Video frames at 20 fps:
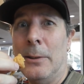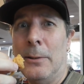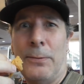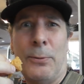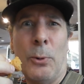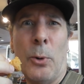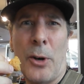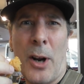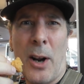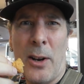
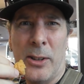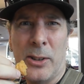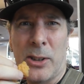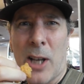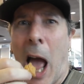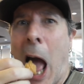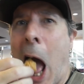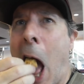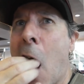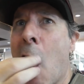$4.
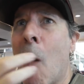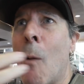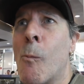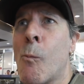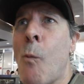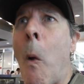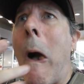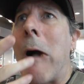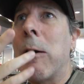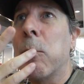
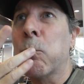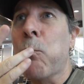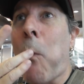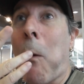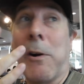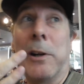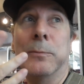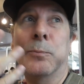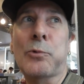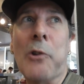
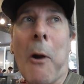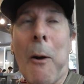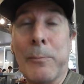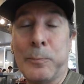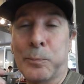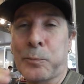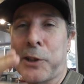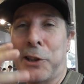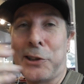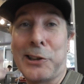Well,
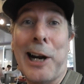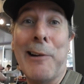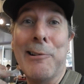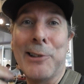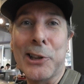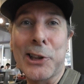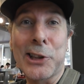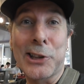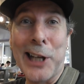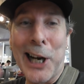the
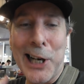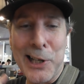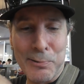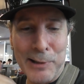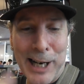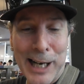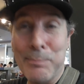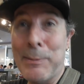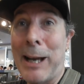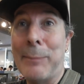current exchange
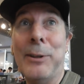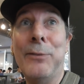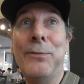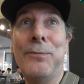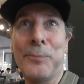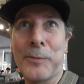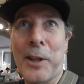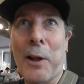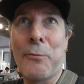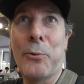rate may be
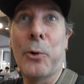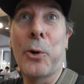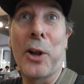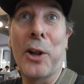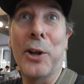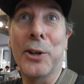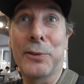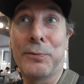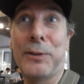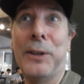
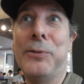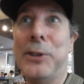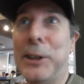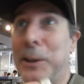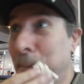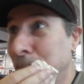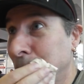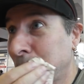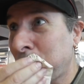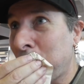$4.50.
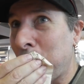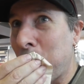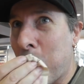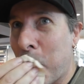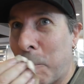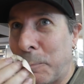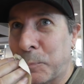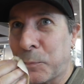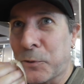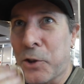
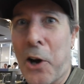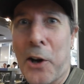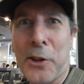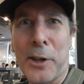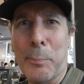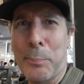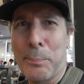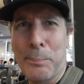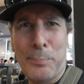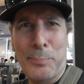God,
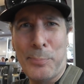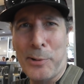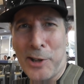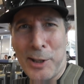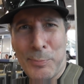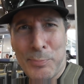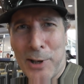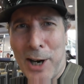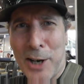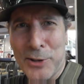
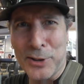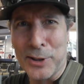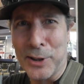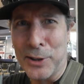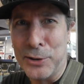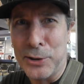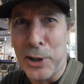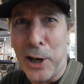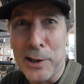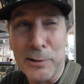the price of
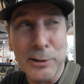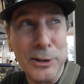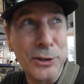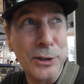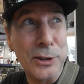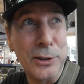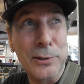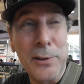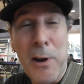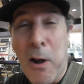the dollar is
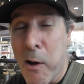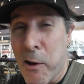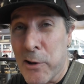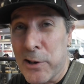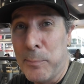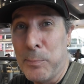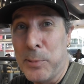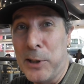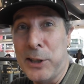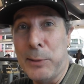just
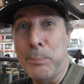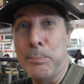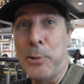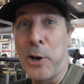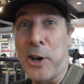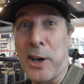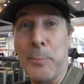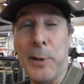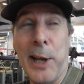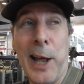completely
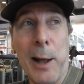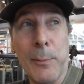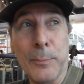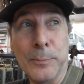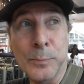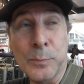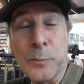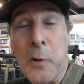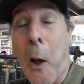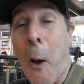bottomed out.
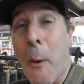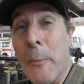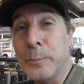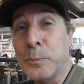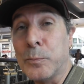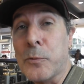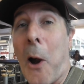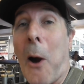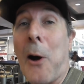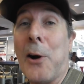
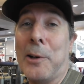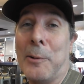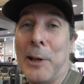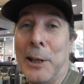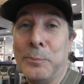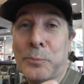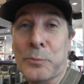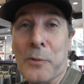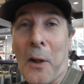Anyway,